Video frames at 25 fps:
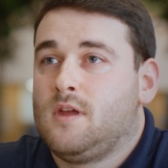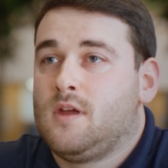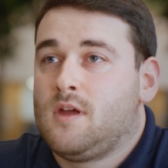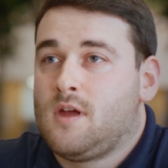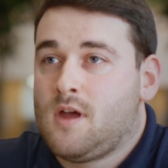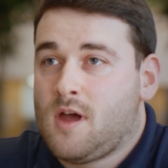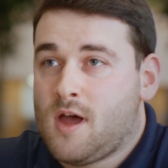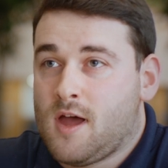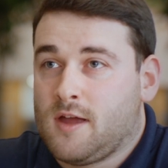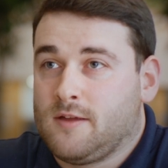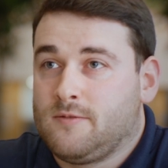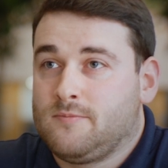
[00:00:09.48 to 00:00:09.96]

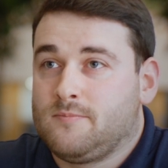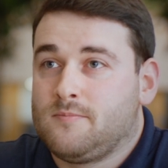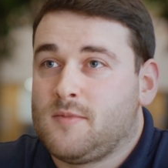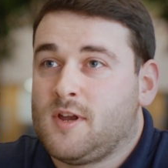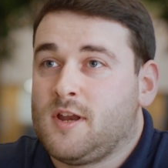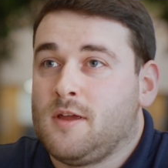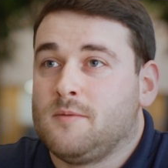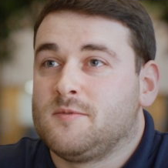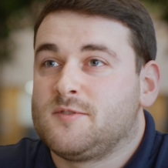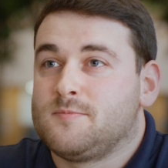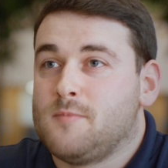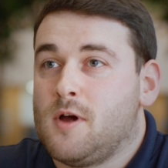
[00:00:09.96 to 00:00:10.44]
Hi, my
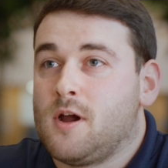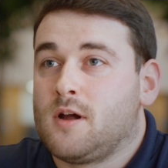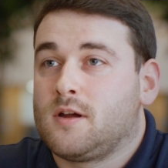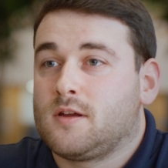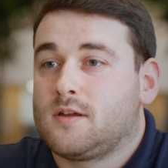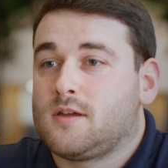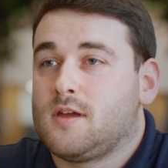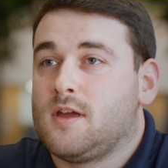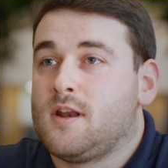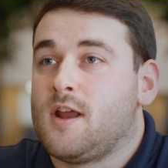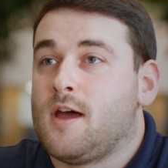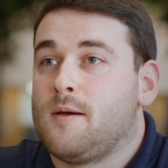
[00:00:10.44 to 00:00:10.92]
name's
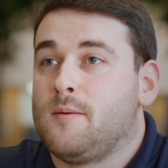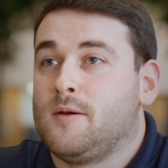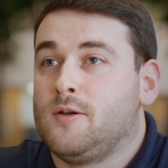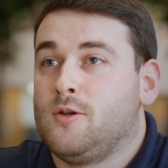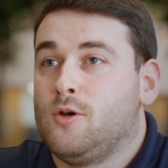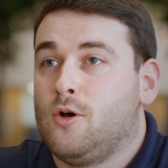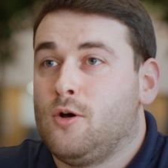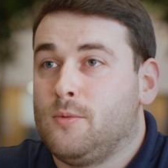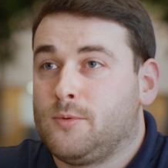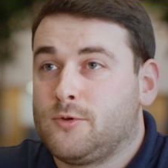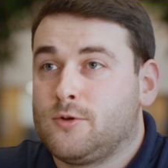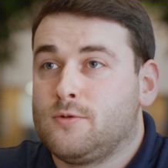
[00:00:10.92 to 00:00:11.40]
Marc and I'm an
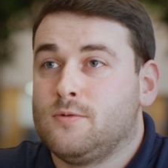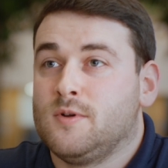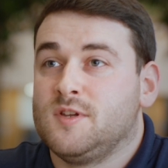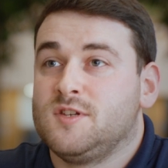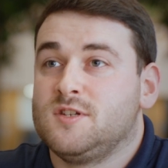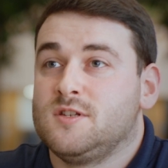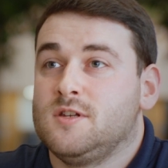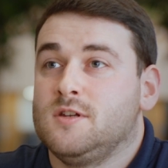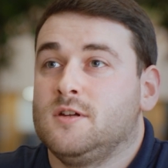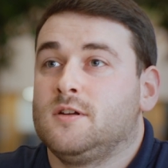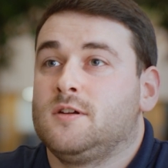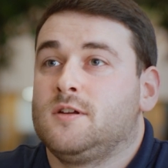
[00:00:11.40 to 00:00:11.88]
Optical
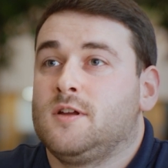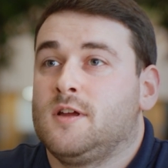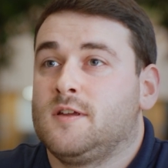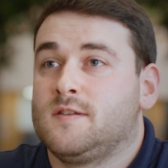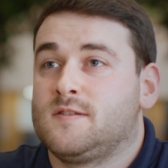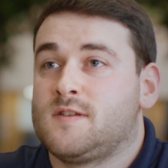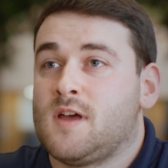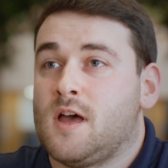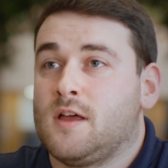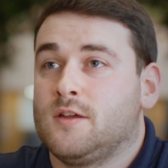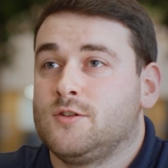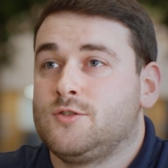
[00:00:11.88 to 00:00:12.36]
Engineer at
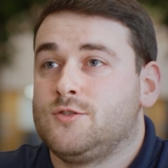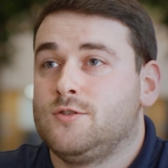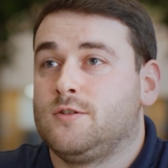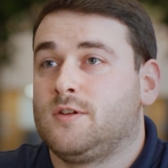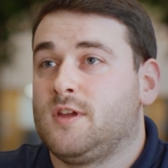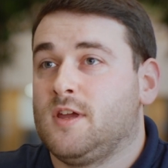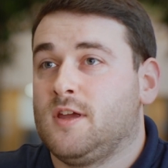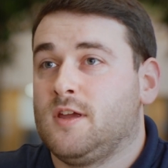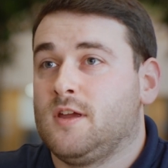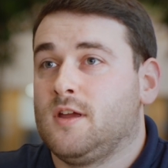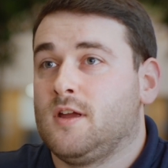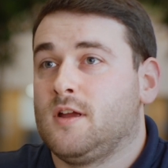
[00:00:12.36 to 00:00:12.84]
Thales UK
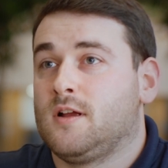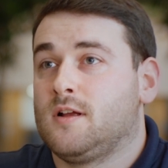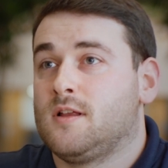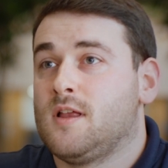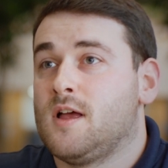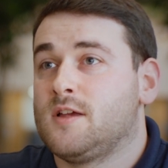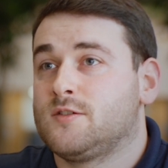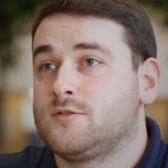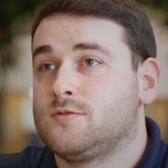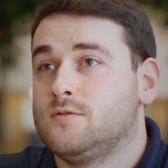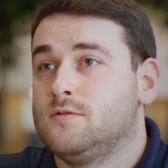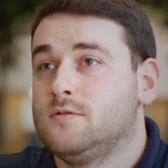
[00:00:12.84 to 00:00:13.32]
in
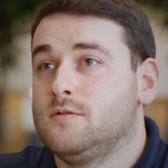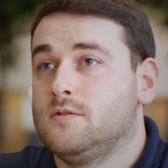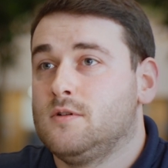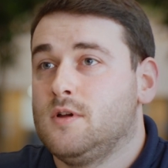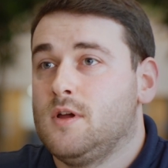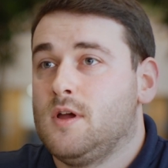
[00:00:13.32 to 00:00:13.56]
Glasgow.